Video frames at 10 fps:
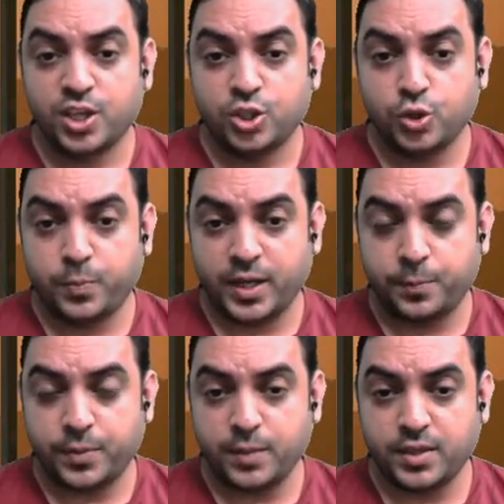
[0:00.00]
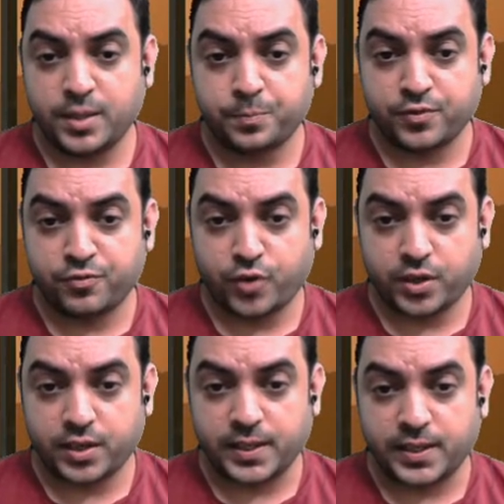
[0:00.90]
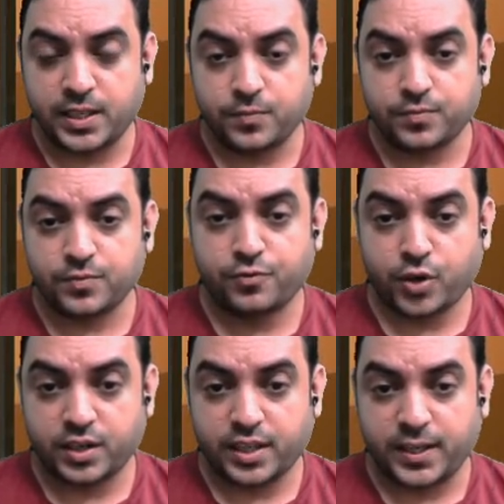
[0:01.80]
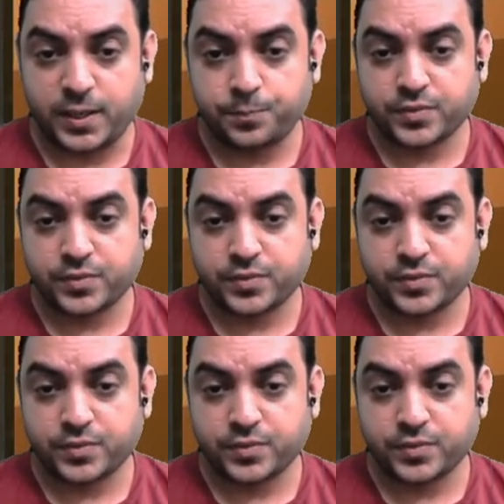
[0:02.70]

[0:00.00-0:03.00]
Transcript: You paid a premium 40, 40,